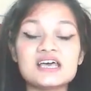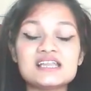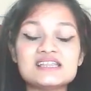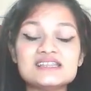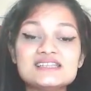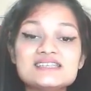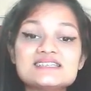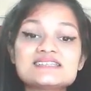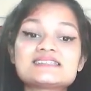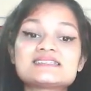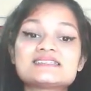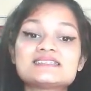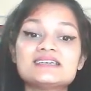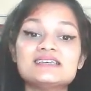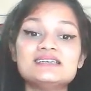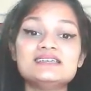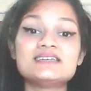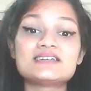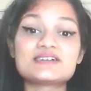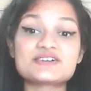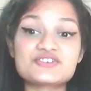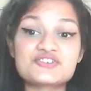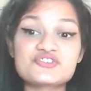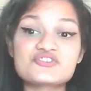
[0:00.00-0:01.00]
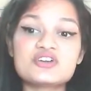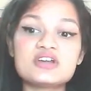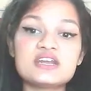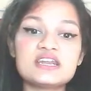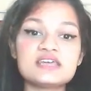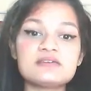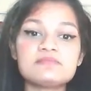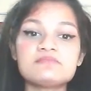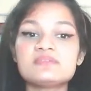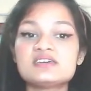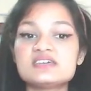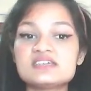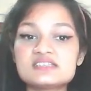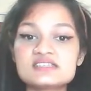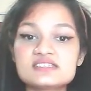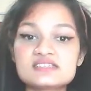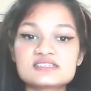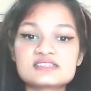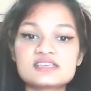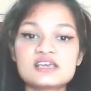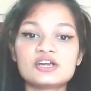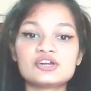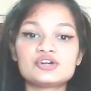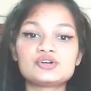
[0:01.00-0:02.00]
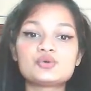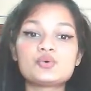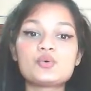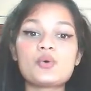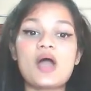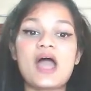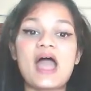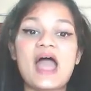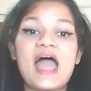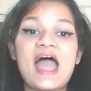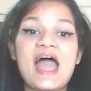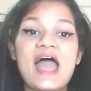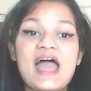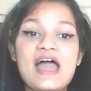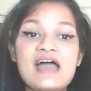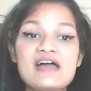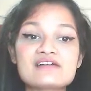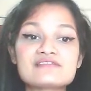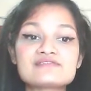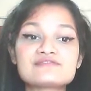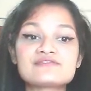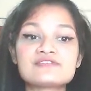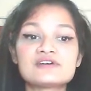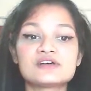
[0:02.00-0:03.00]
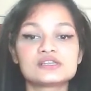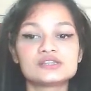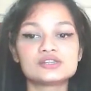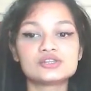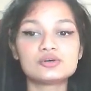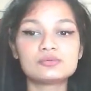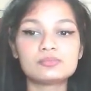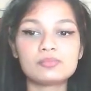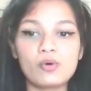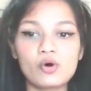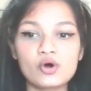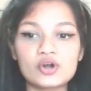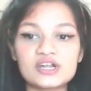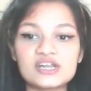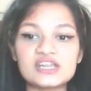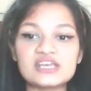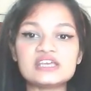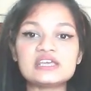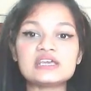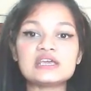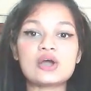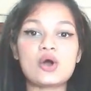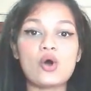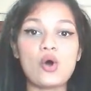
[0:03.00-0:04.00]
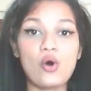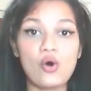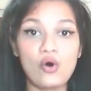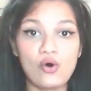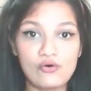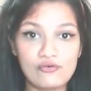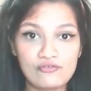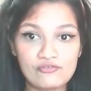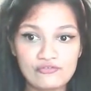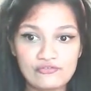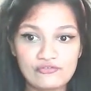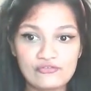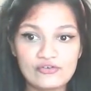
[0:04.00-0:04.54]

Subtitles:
This literally means to have the body off.